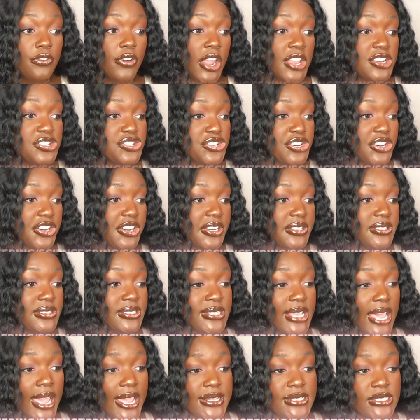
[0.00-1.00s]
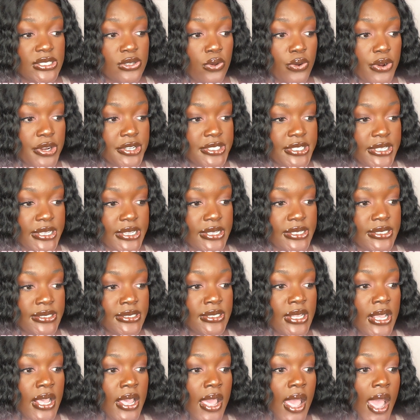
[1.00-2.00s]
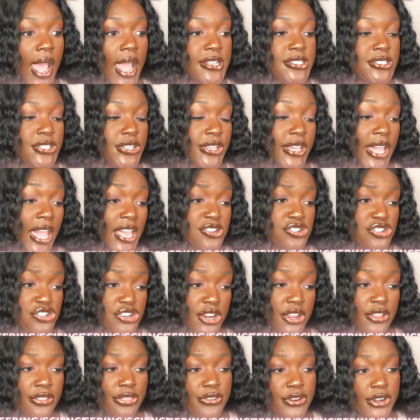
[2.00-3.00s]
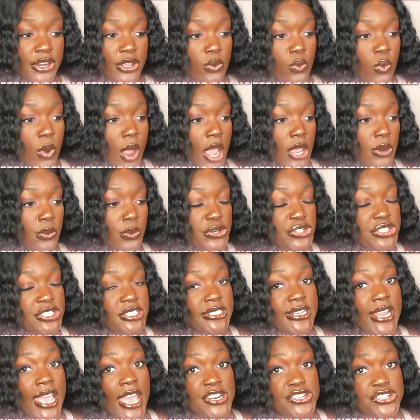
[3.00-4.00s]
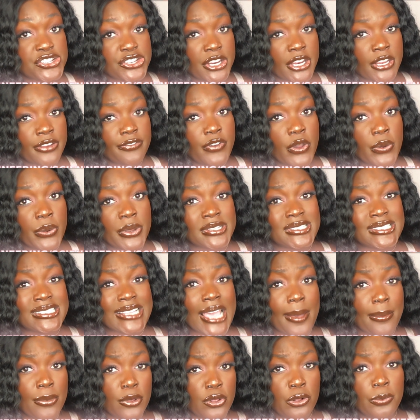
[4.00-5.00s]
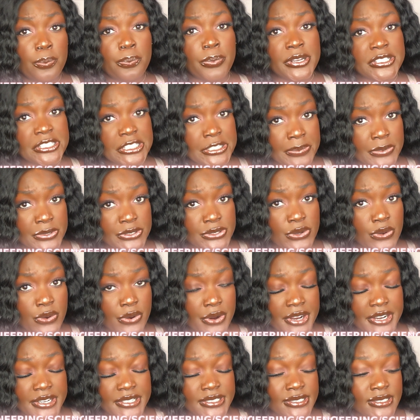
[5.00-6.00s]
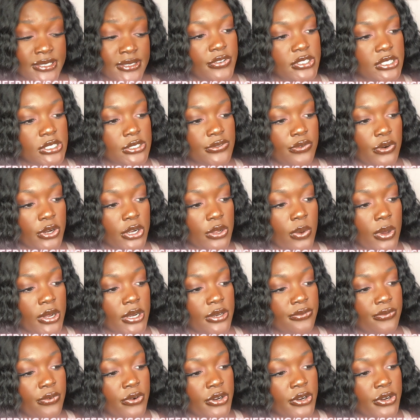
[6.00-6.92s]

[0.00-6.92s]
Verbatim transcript: For engineering and science courses, I took Engineering 31, which is an engineering focused chemical principles course, Physics 41 and